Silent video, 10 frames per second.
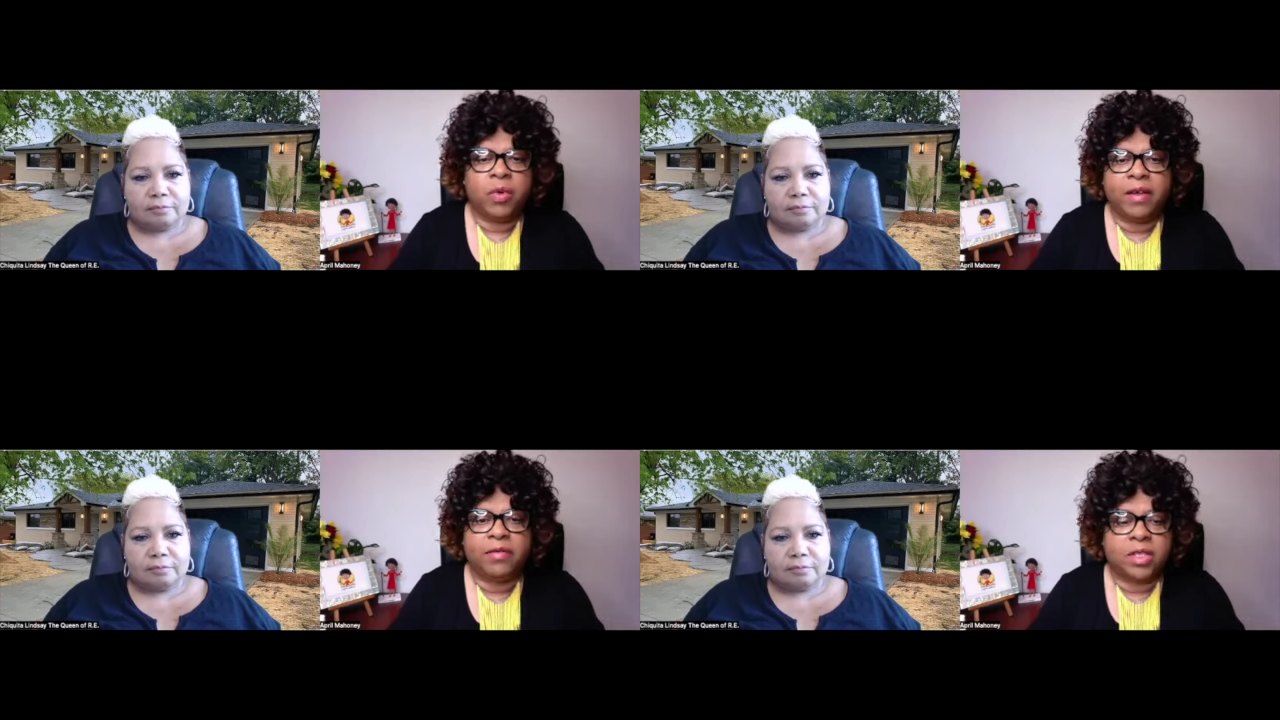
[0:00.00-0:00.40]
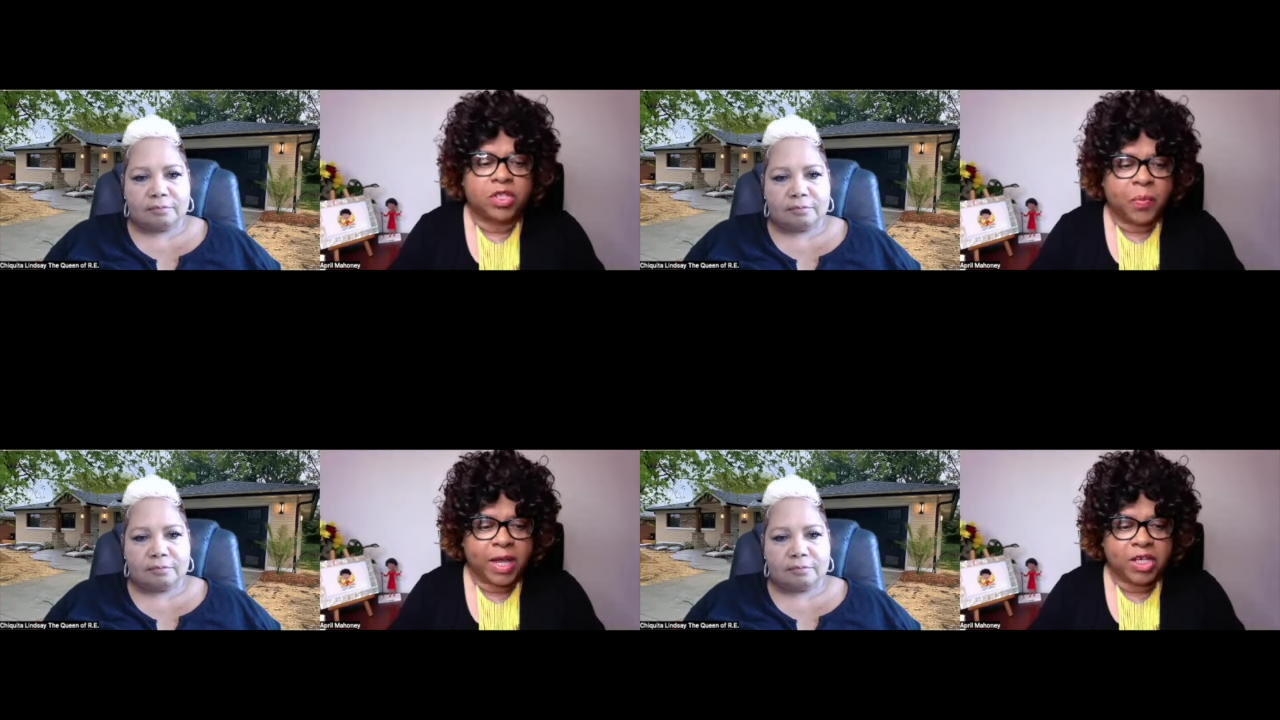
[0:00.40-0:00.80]
Speaker 1: you have to
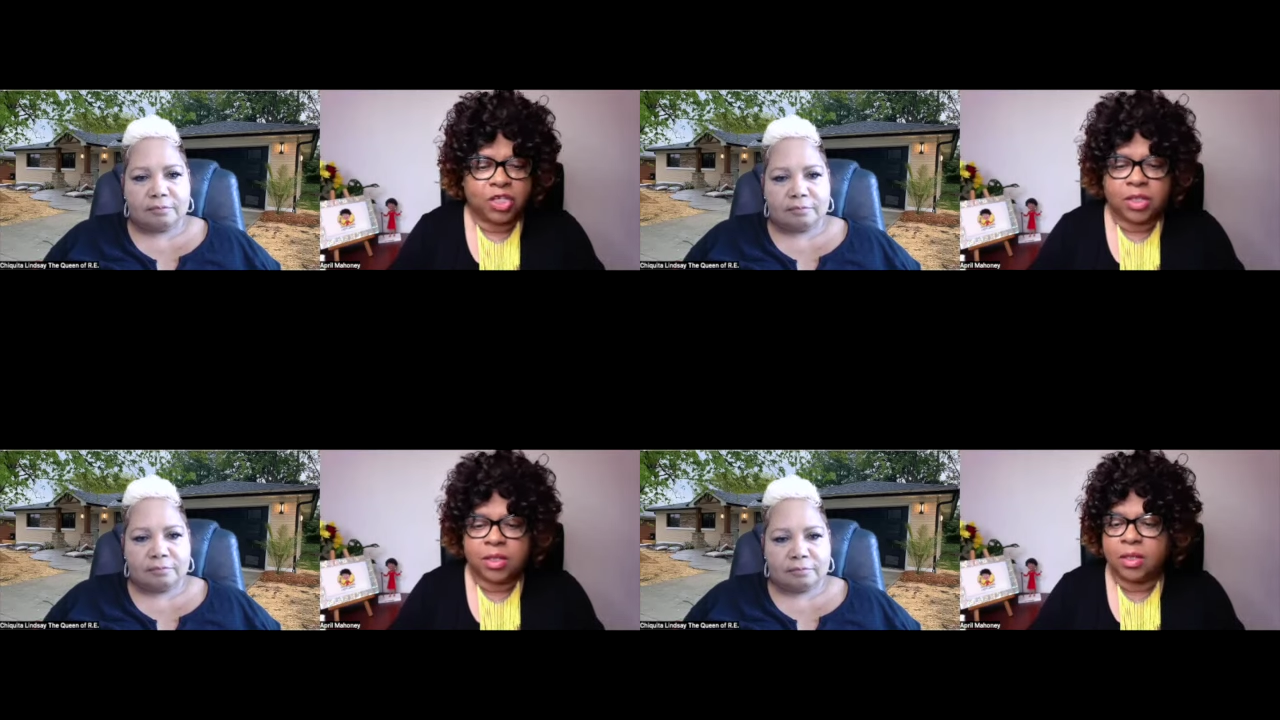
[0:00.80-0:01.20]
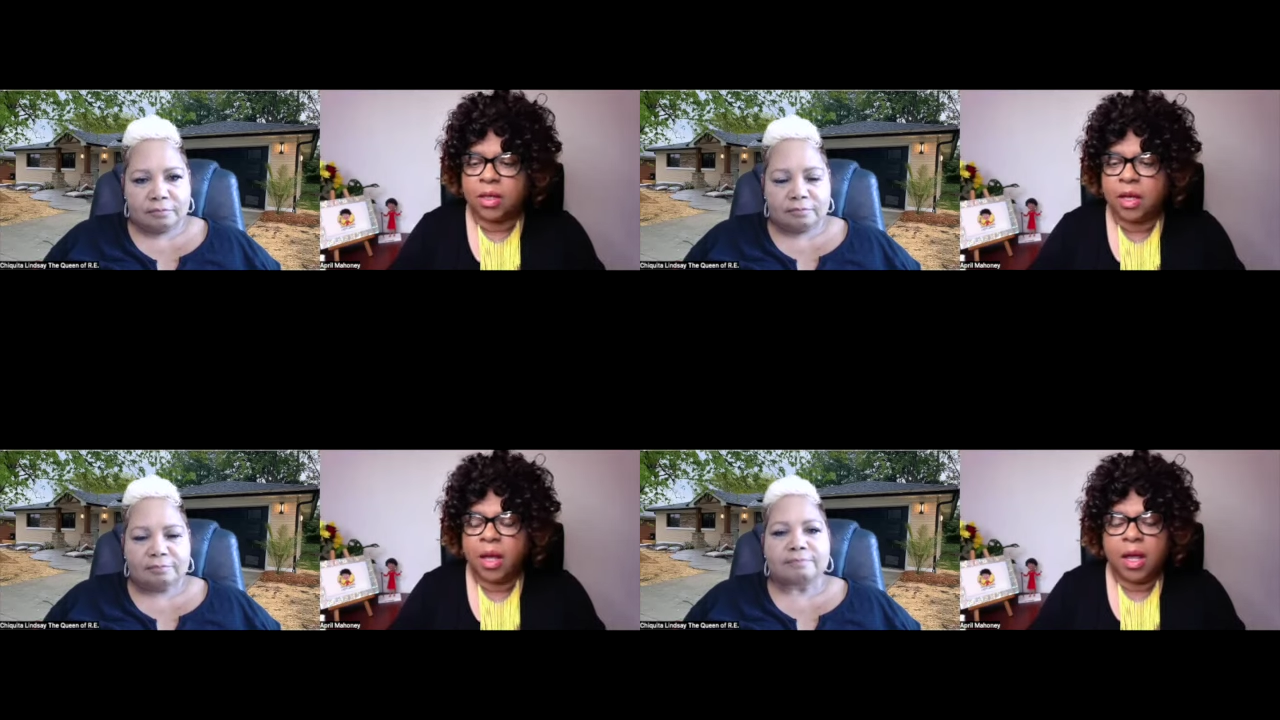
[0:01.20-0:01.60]
these patients.
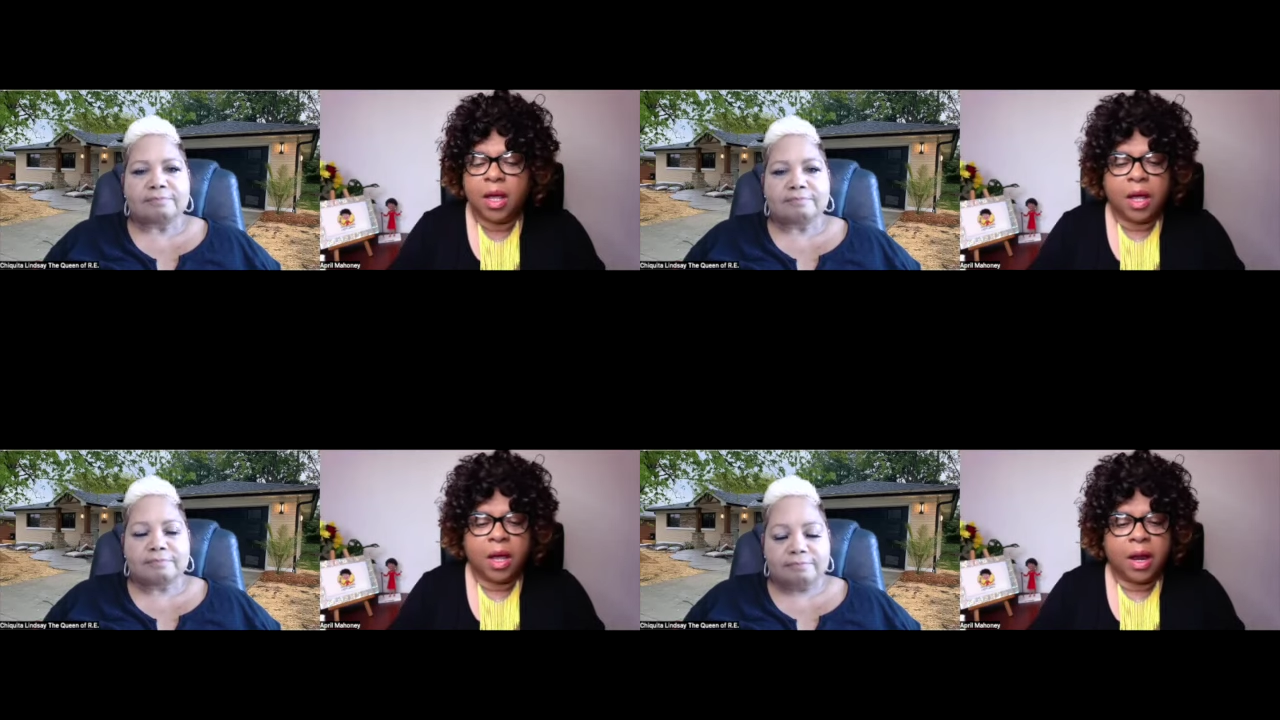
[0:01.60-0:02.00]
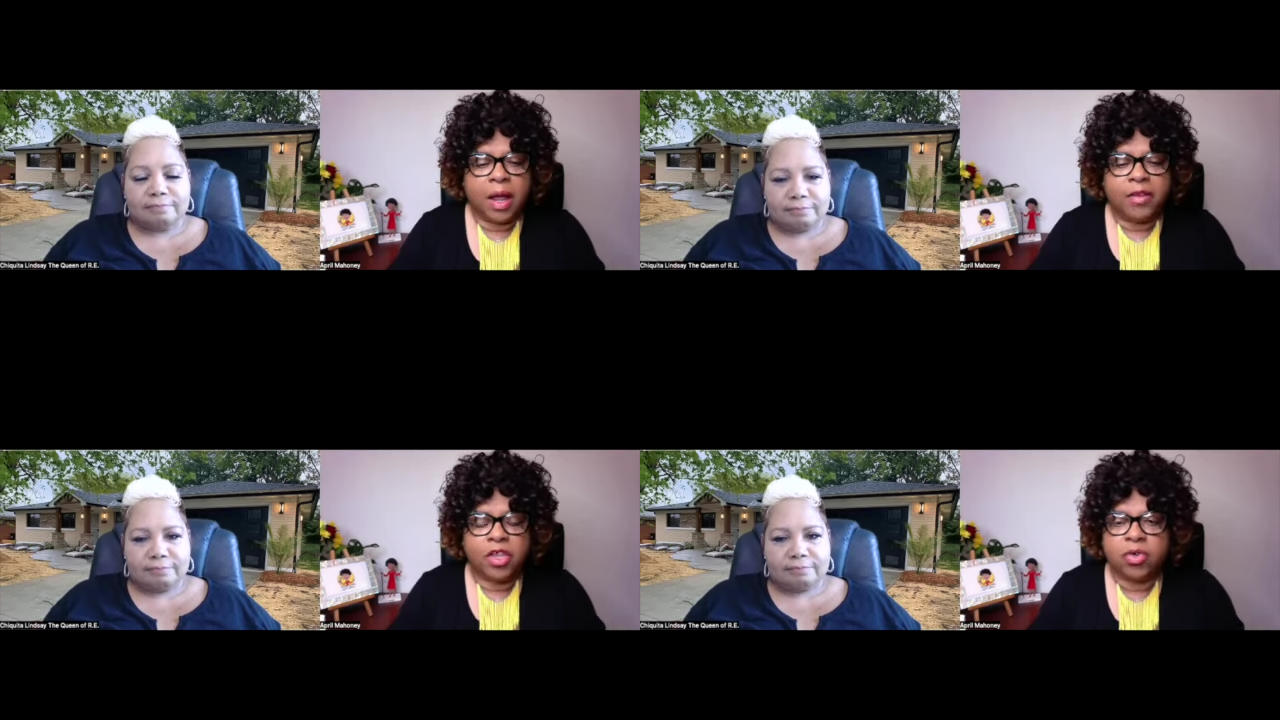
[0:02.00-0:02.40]

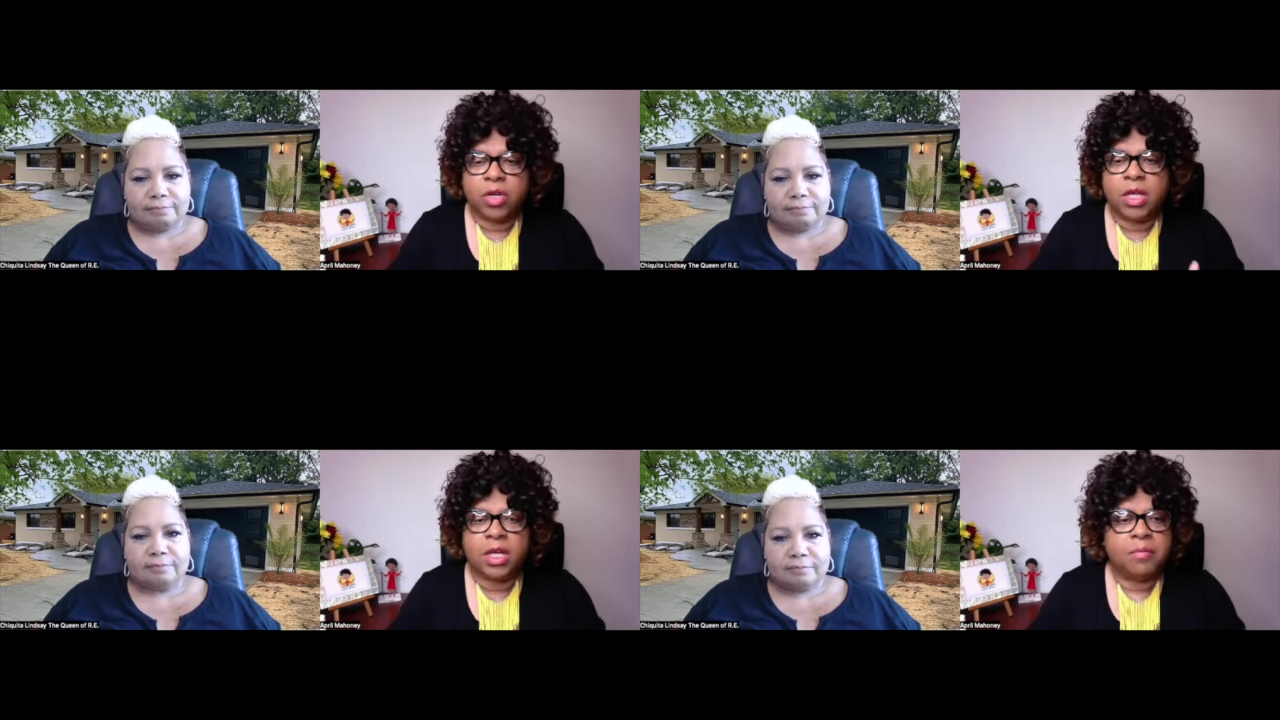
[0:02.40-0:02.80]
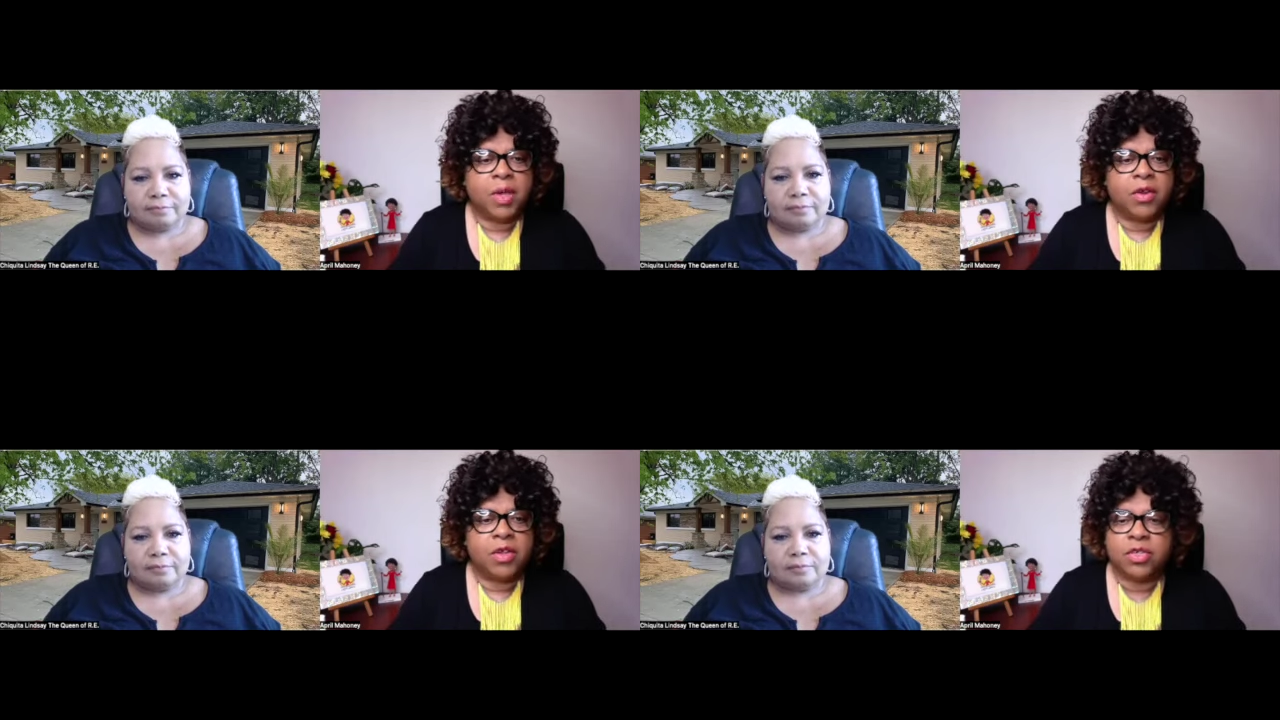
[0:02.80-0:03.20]
Uh, and then you look in the
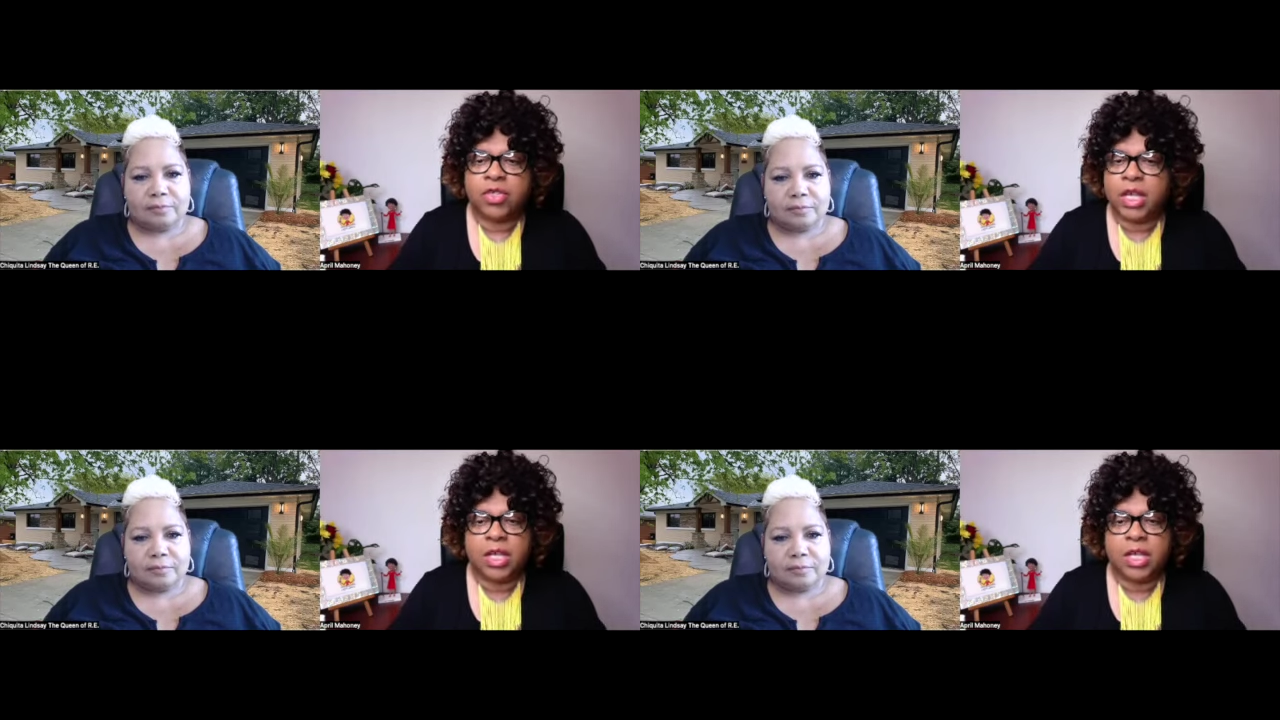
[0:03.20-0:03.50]
mirror and you say,